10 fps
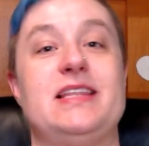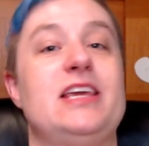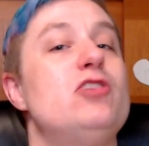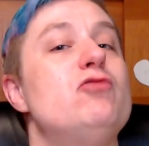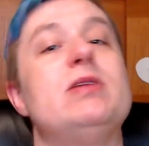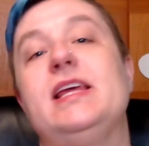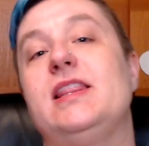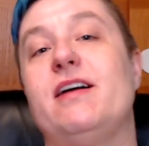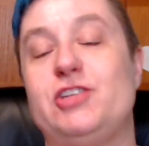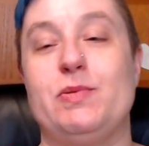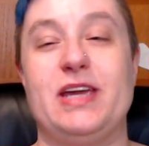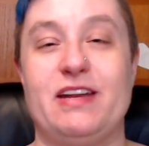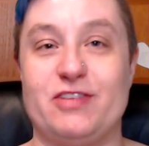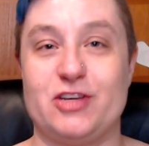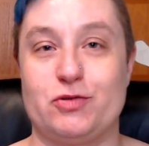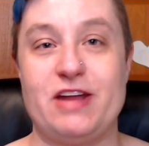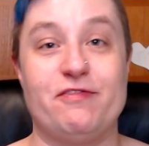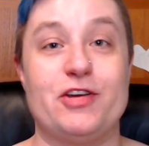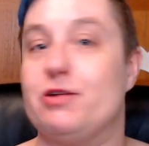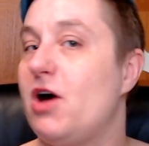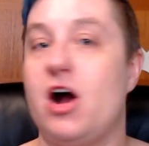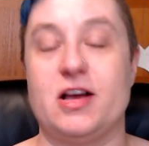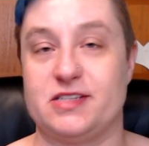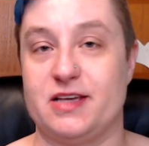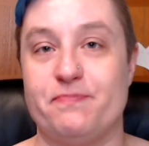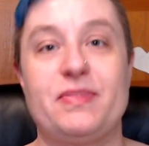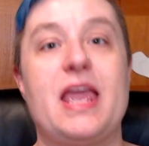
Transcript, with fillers: that you really love doing and it feels great for you, awesome.